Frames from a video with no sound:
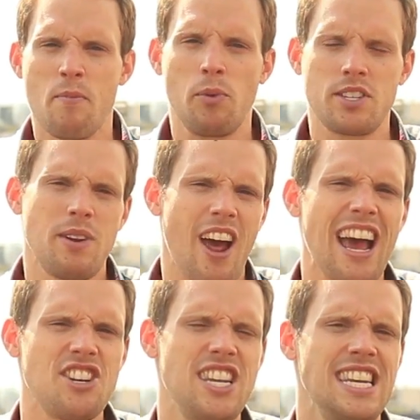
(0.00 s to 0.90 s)
So we don't
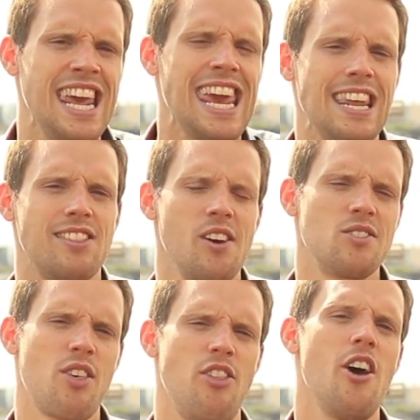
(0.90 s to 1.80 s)
actually need those
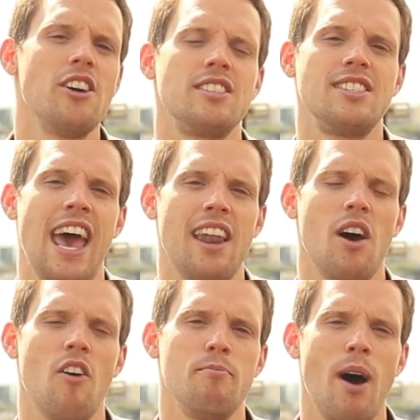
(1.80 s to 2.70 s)
third set
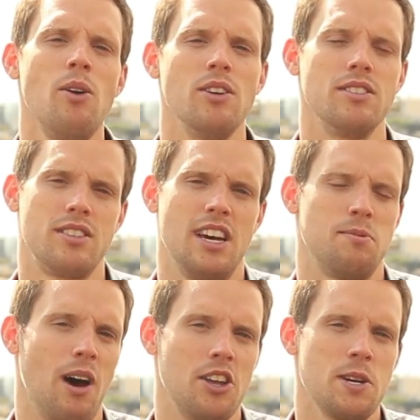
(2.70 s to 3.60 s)
of molars as
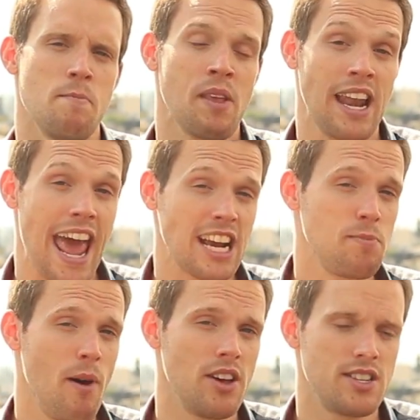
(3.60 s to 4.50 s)
much. And
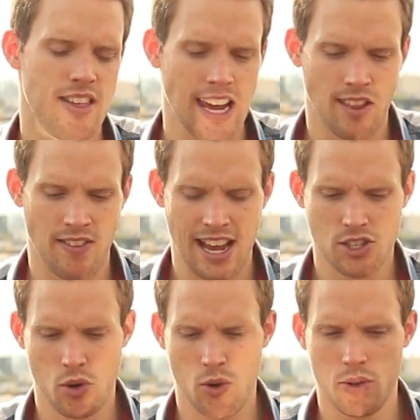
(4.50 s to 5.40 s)
experts think that that has
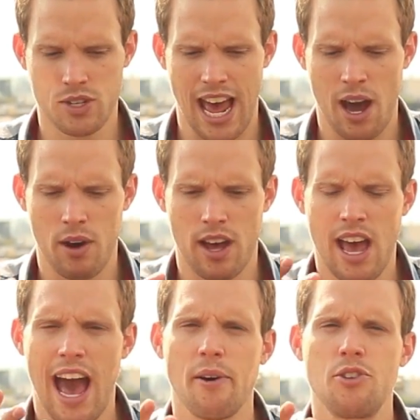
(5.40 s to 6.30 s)
caused our
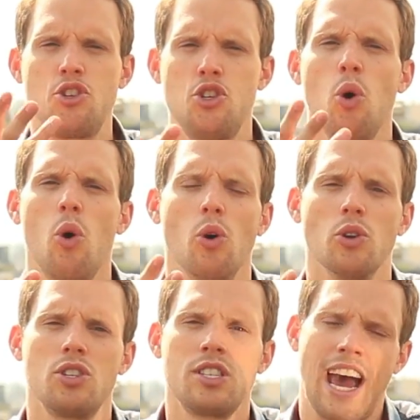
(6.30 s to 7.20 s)

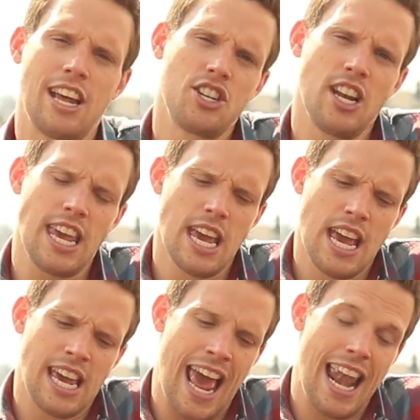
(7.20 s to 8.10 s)
jaws to actually
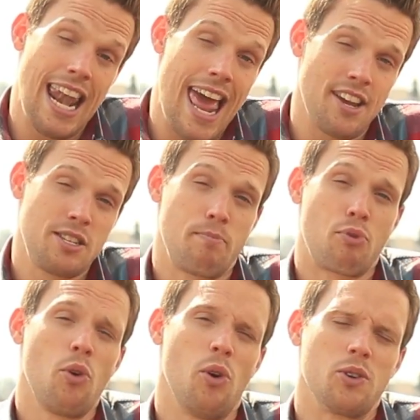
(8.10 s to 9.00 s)
get less
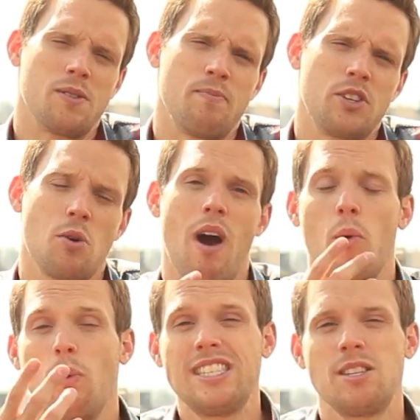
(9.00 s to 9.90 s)
broad, so our
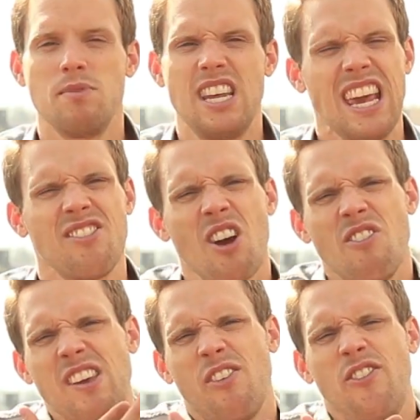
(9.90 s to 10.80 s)
wisdom teeth don't
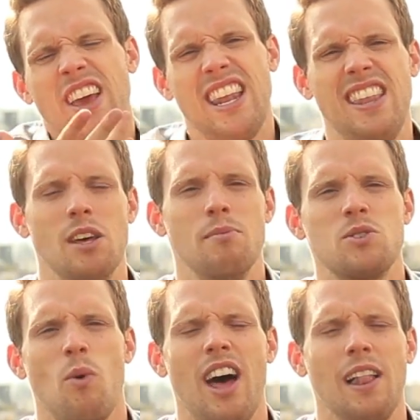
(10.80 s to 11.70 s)
really fit in them as
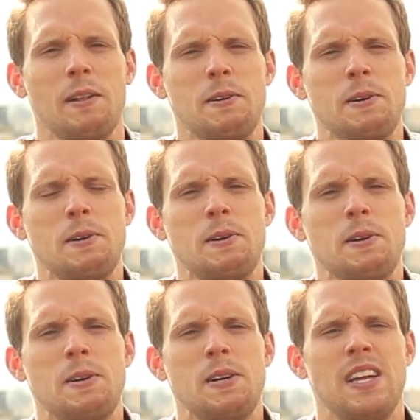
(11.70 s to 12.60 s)
well.
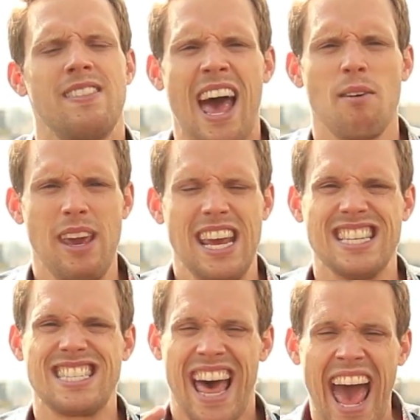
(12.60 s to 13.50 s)
And that
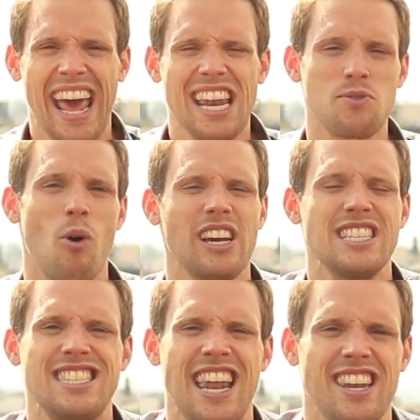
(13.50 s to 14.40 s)
means that is what can
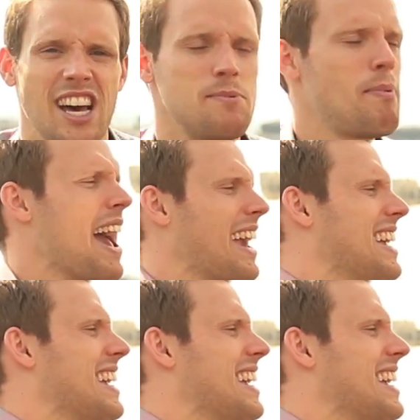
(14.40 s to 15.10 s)
send us back